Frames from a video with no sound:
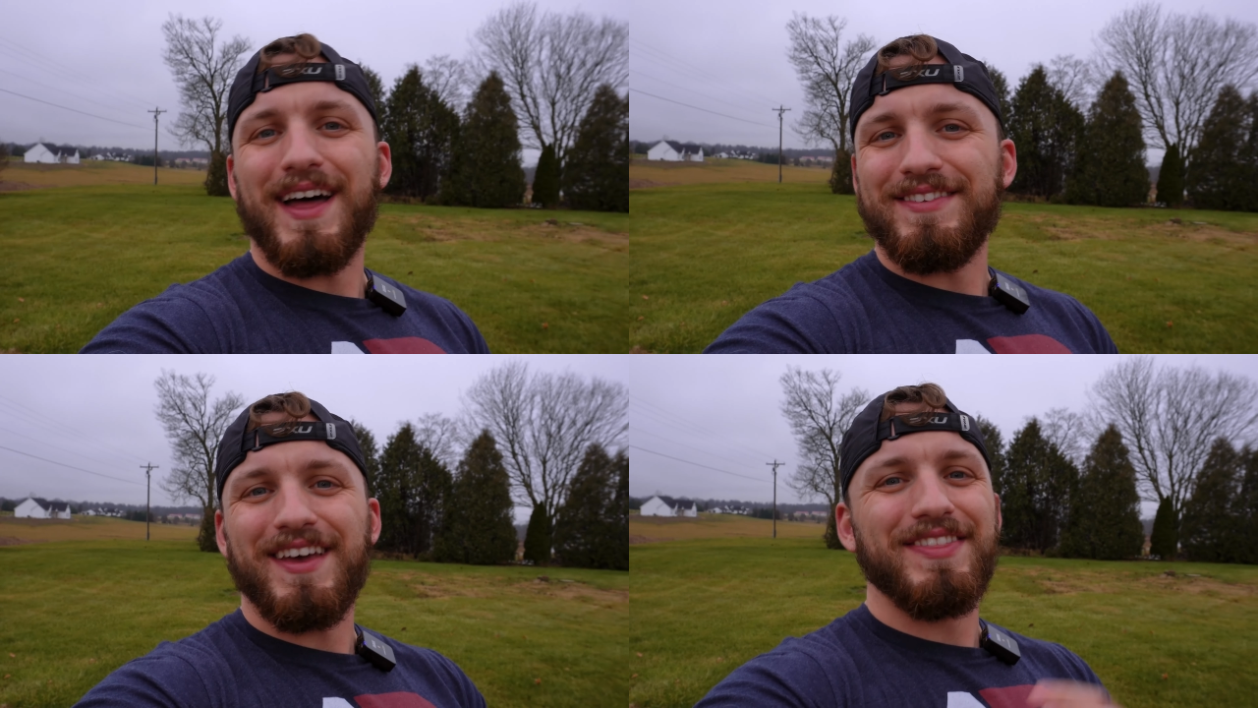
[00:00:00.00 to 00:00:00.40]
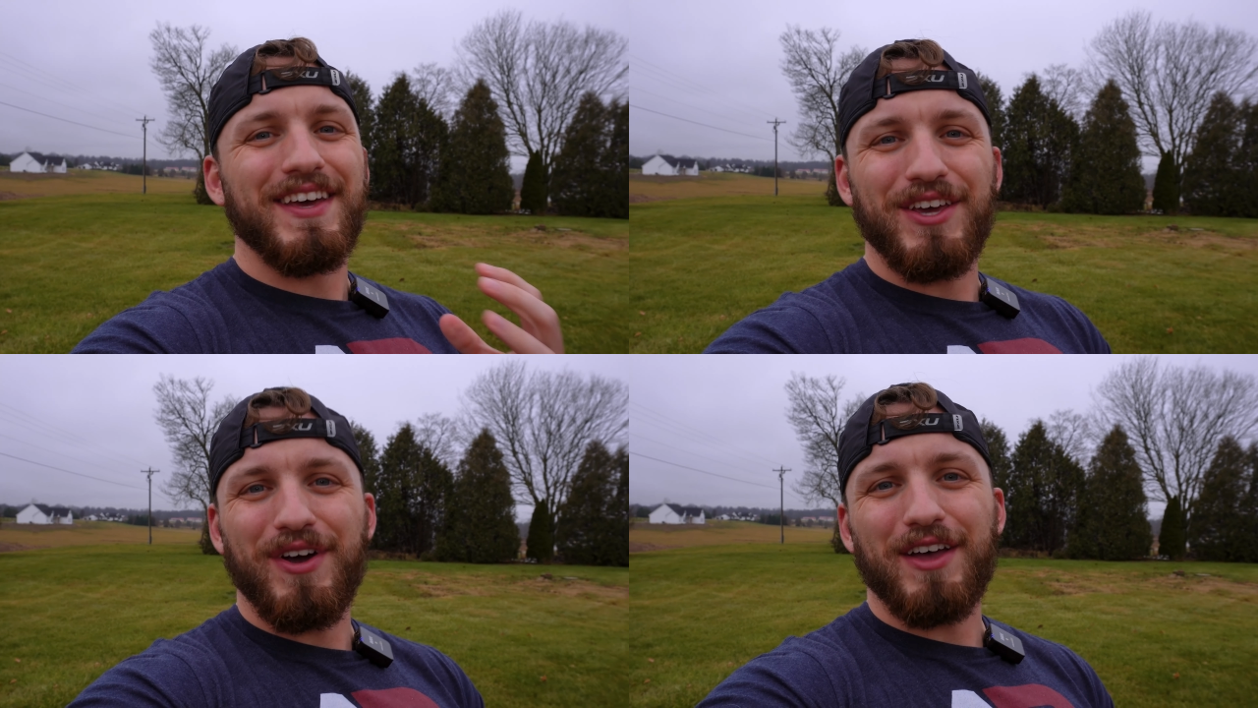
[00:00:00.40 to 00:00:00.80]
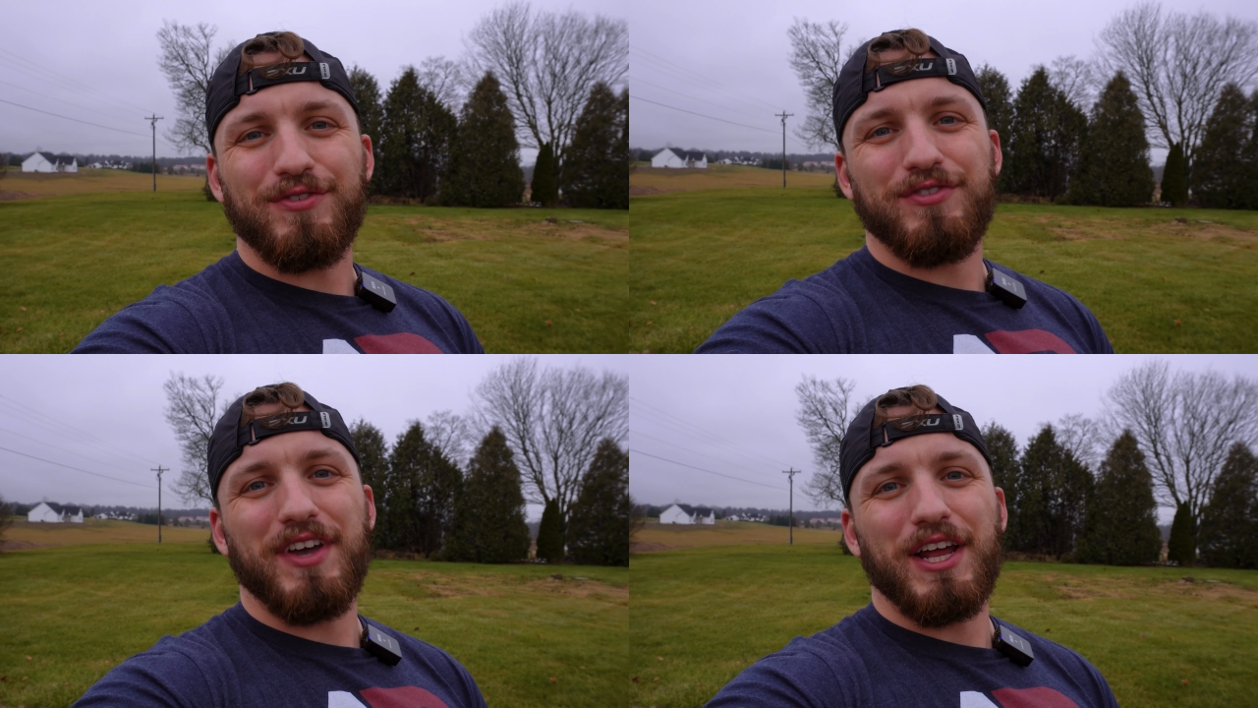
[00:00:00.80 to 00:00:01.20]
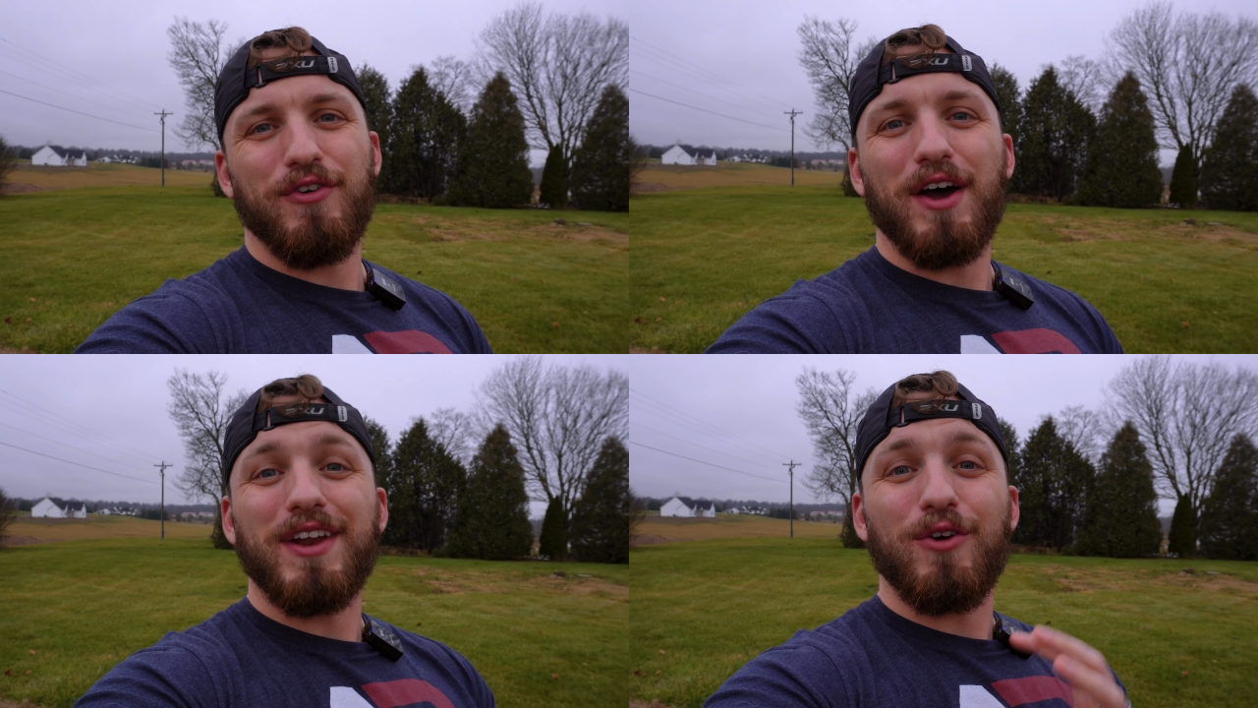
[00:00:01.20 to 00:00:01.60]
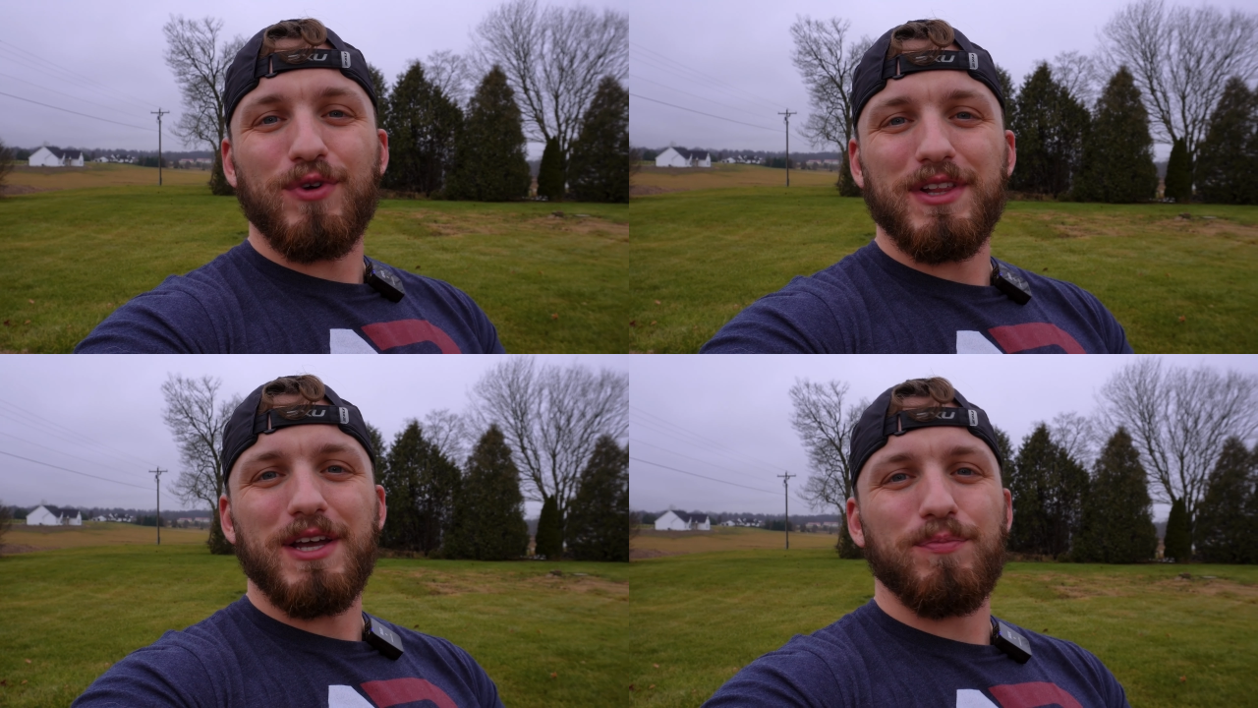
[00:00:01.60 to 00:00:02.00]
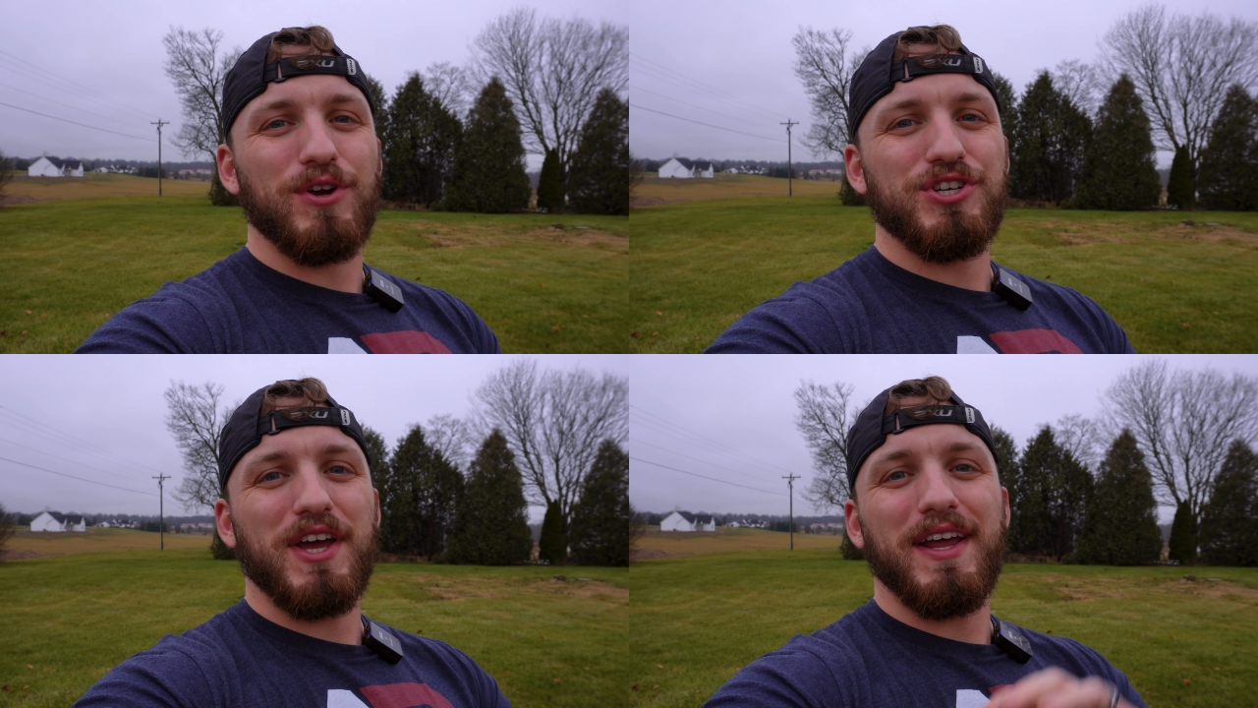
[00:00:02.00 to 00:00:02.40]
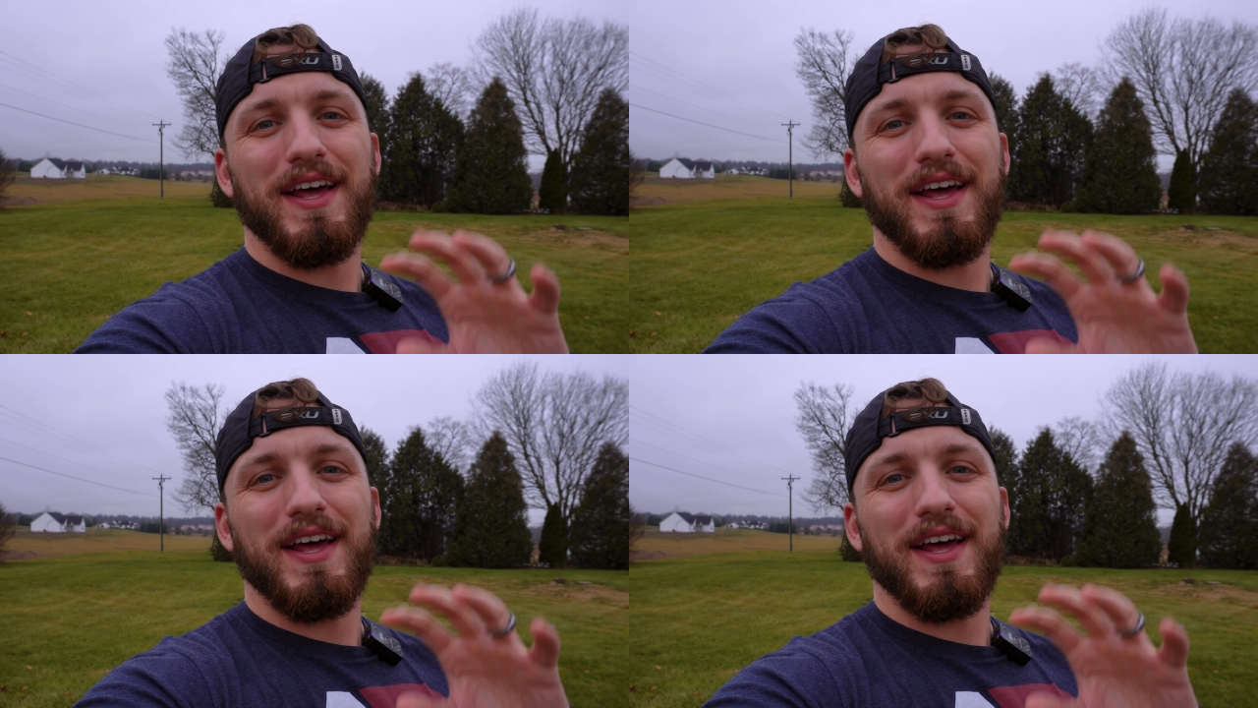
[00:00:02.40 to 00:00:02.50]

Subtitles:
That said, thank you guys for sticking around. I really appreciate it,